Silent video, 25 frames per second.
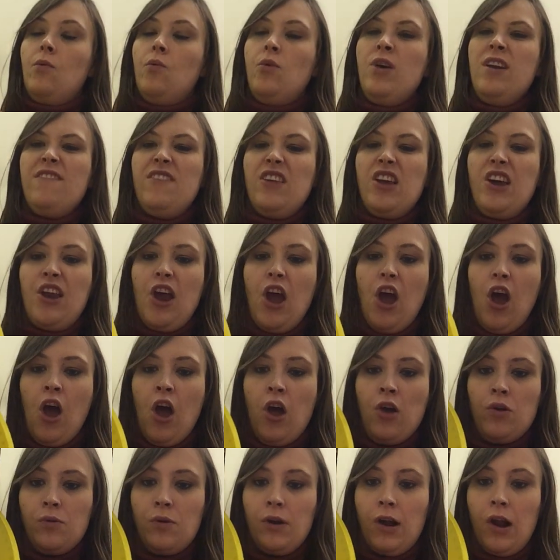We've learnt
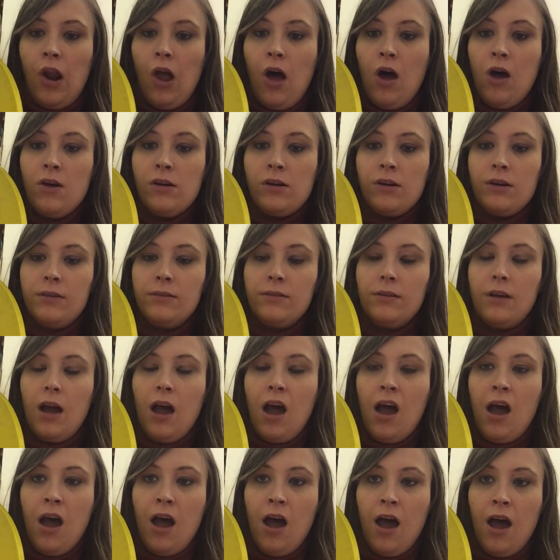o'clock,
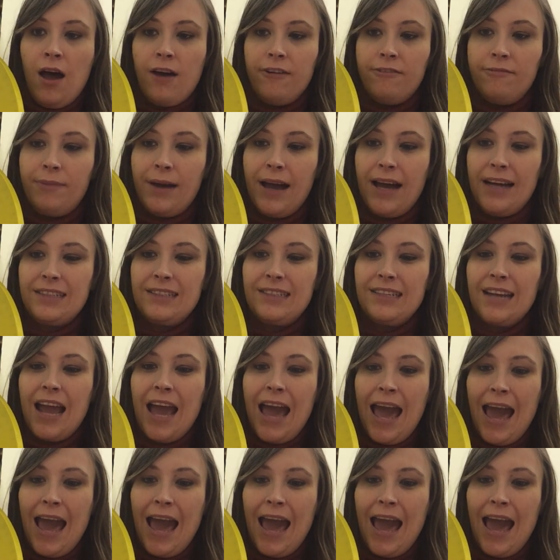half past,